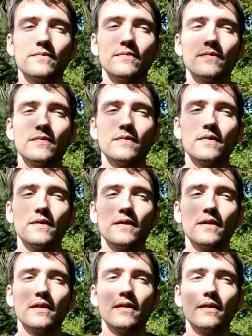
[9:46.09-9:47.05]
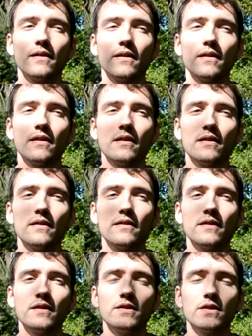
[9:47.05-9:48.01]

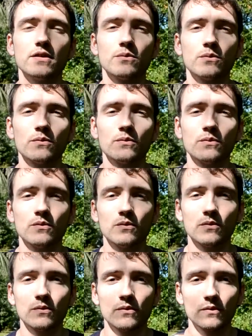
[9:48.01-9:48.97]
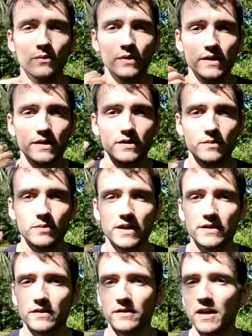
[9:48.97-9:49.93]
then you can release your
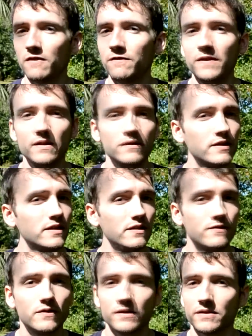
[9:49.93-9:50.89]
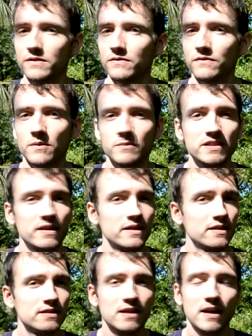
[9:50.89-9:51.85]
pressure. Now feel the difference from side
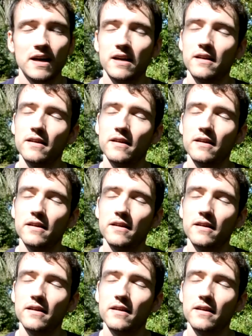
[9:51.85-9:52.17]
to side.